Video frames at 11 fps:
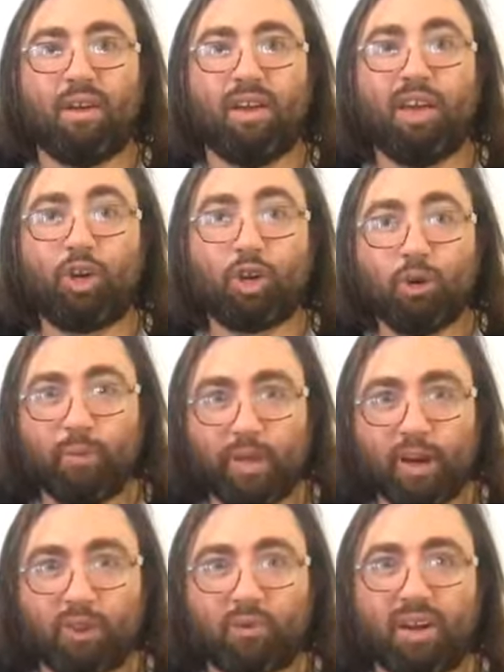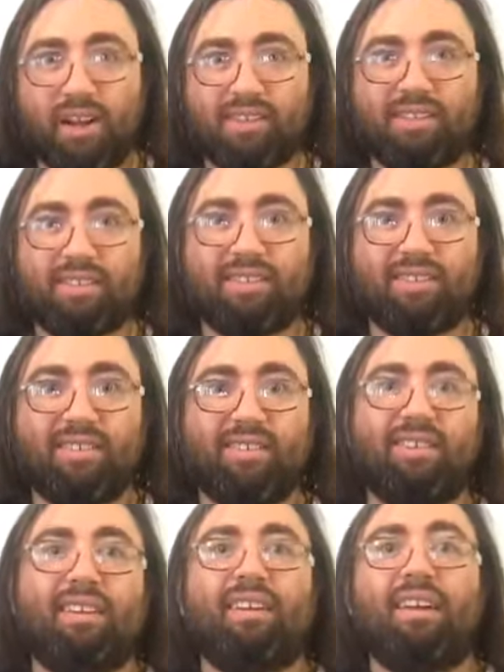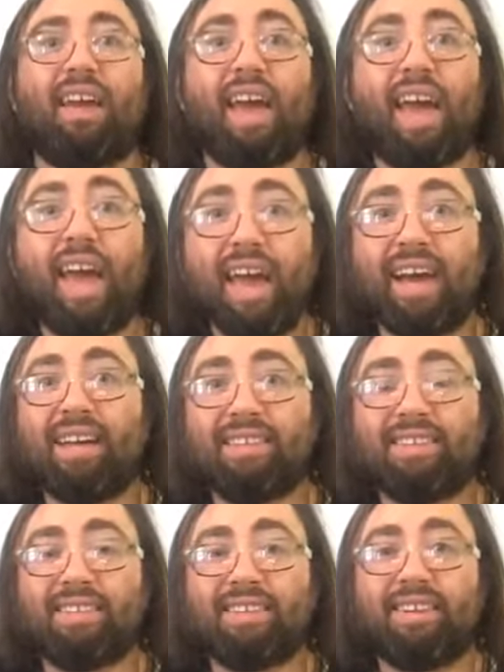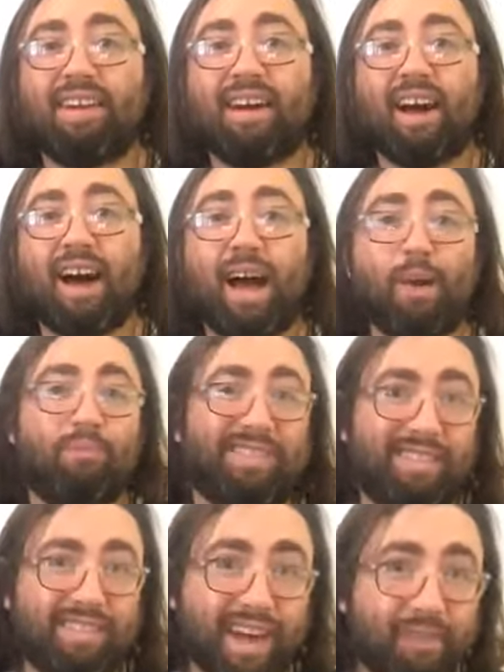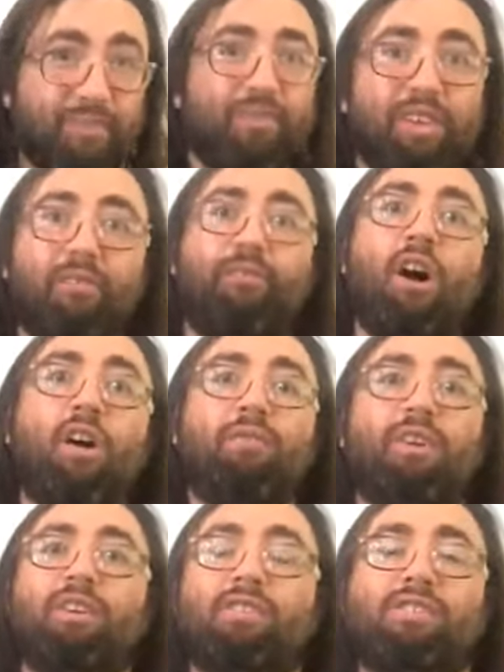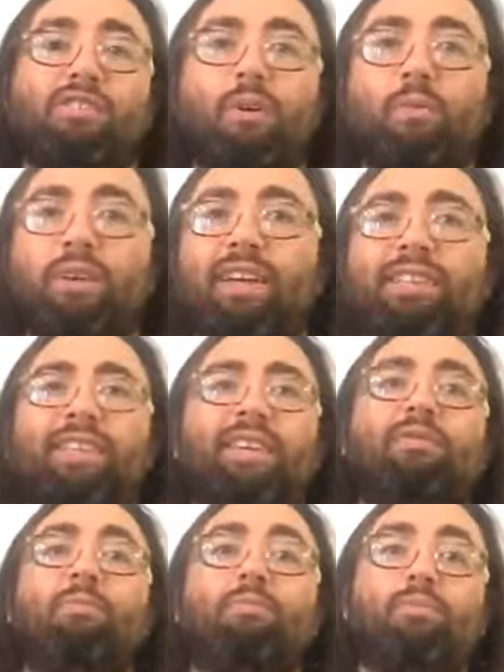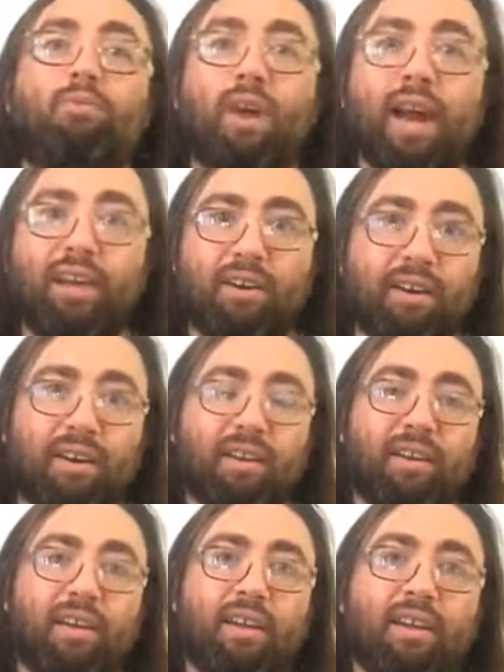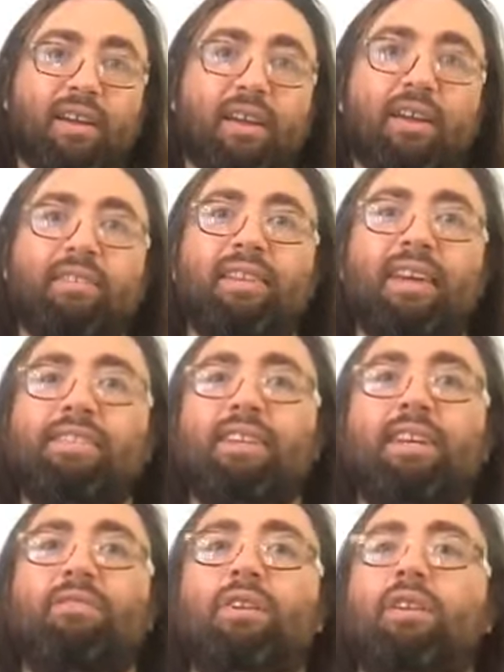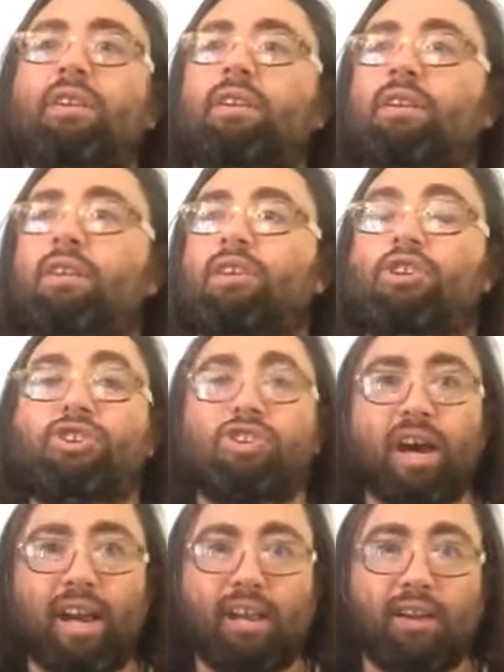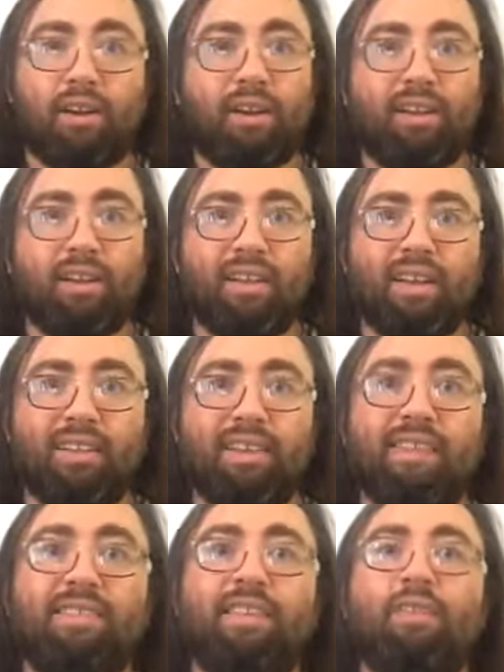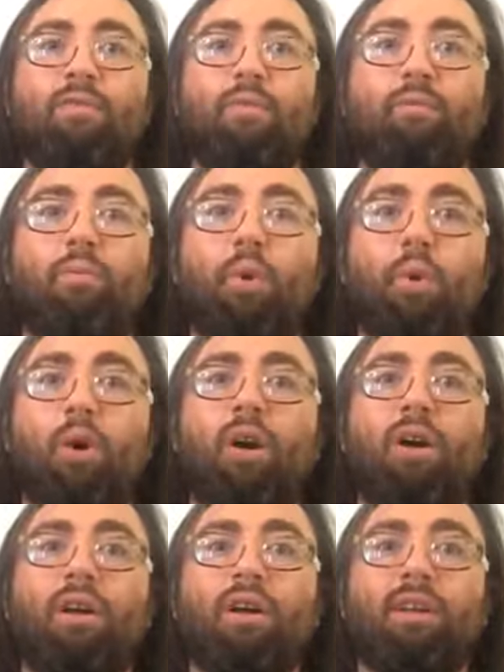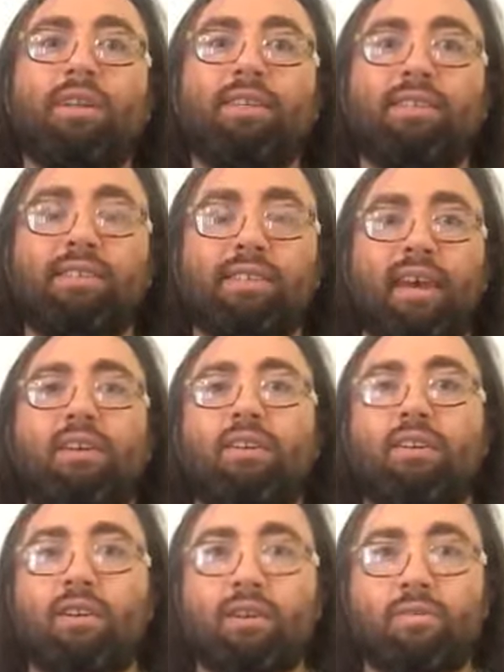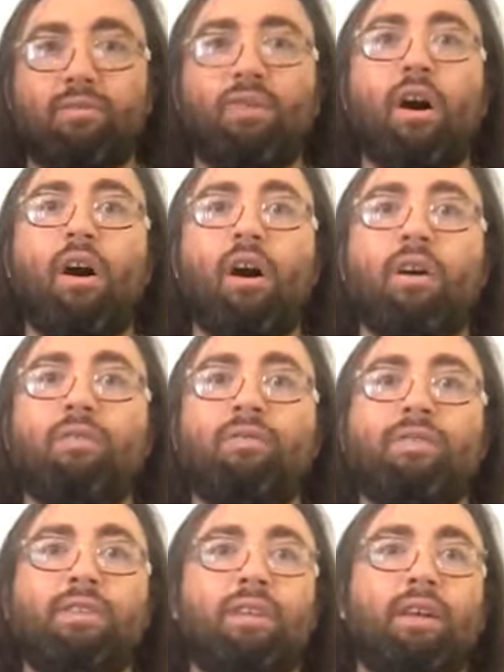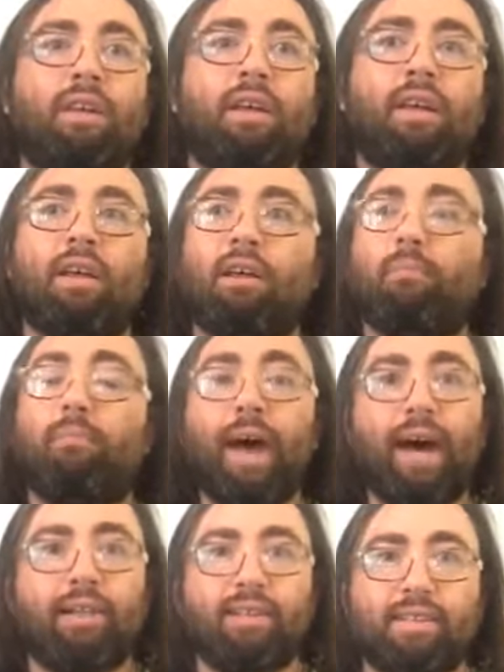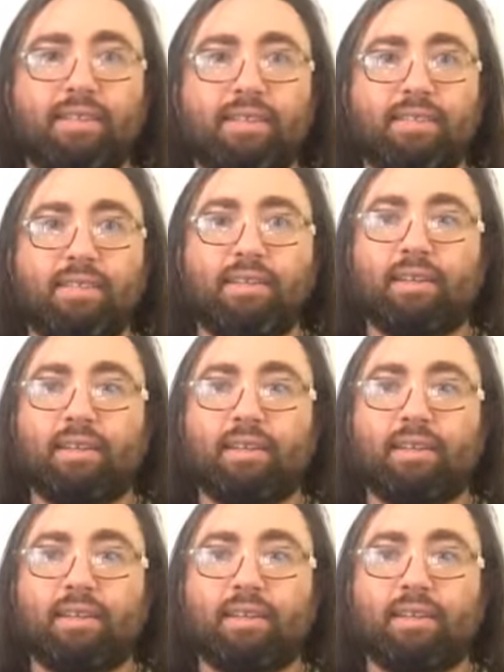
It couldn't be otherwise. And I'm definitely evolving into someone that's even brighter, that's even shinier, that's even more centered, evolved, balanced,